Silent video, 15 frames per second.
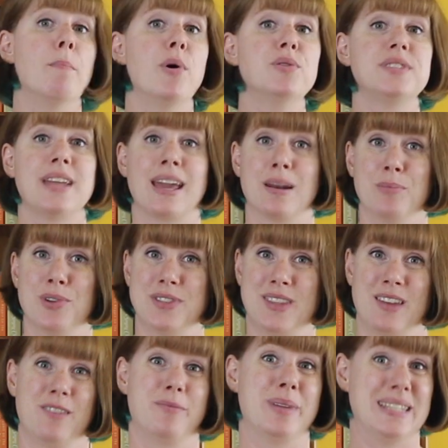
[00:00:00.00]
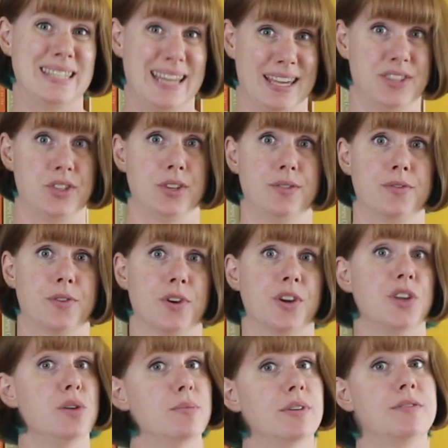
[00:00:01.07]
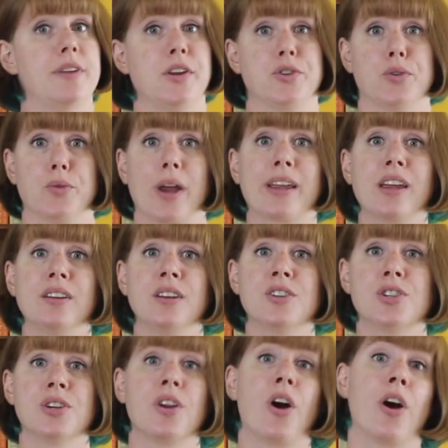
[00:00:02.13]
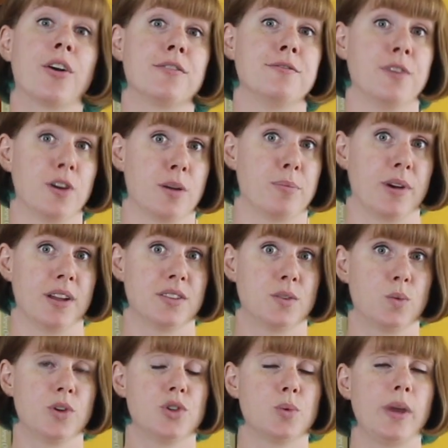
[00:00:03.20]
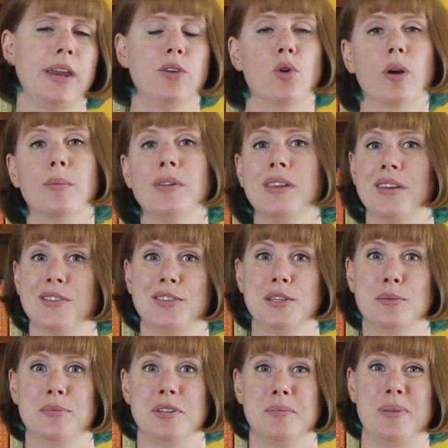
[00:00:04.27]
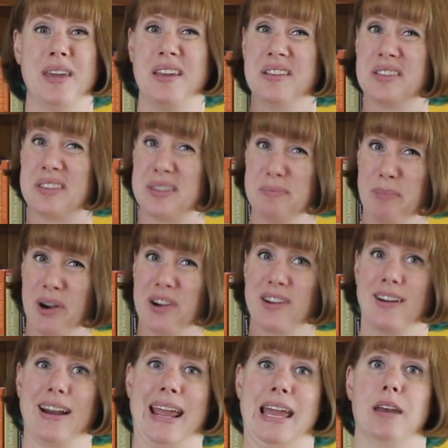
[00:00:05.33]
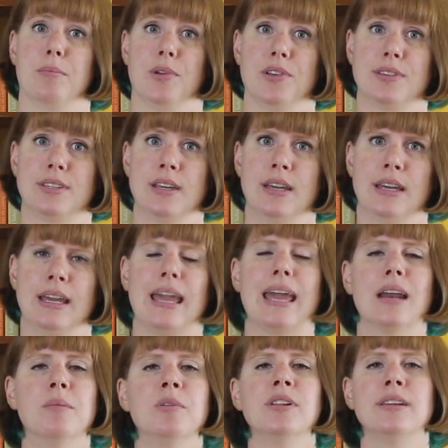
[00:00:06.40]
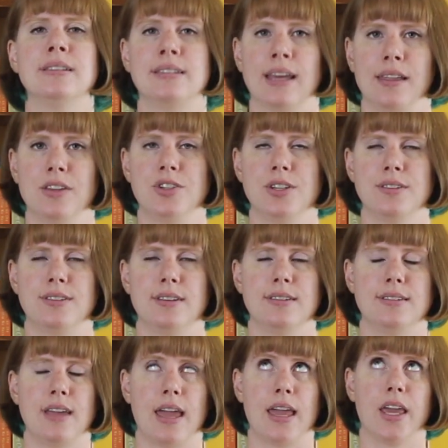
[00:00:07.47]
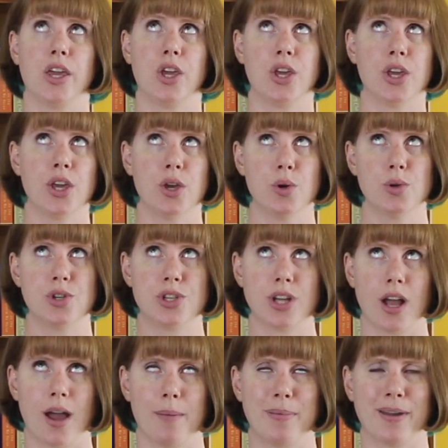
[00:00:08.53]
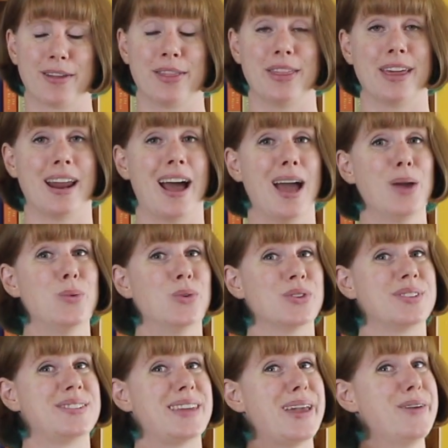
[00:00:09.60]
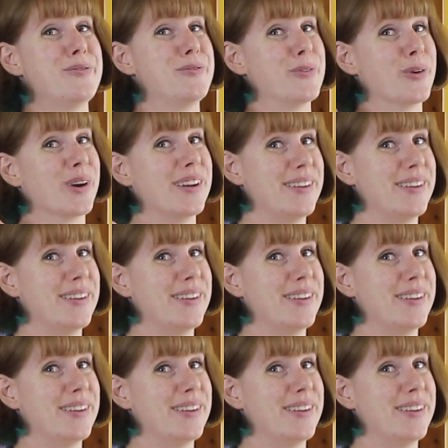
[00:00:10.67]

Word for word: Most animals that have been tested for human facial recognition are vertebrates, which we normally assume to be smarter animals. Animal intelligence is a huge topic that I will save for